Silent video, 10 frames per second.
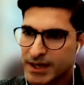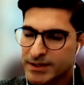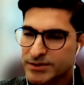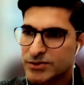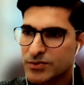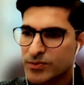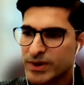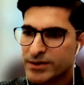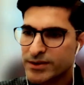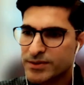And so
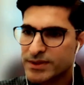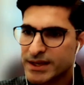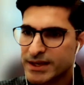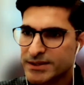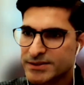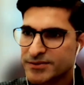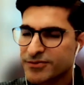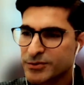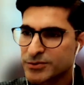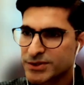where do you think is the
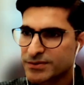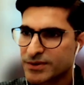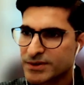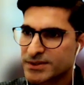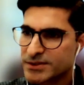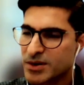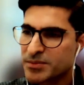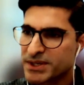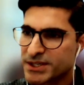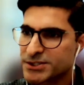future for this
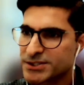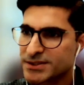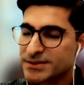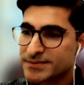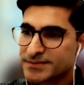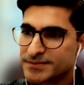combination?